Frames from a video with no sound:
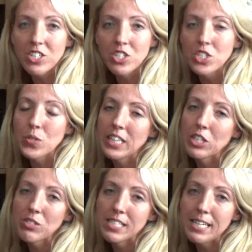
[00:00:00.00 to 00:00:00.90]
just doing
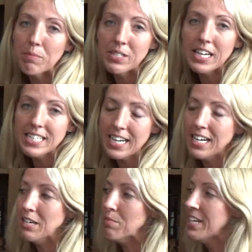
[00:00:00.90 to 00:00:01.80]
little steps at a
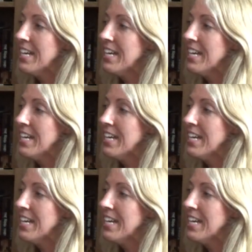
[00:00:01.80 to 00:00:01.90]
time.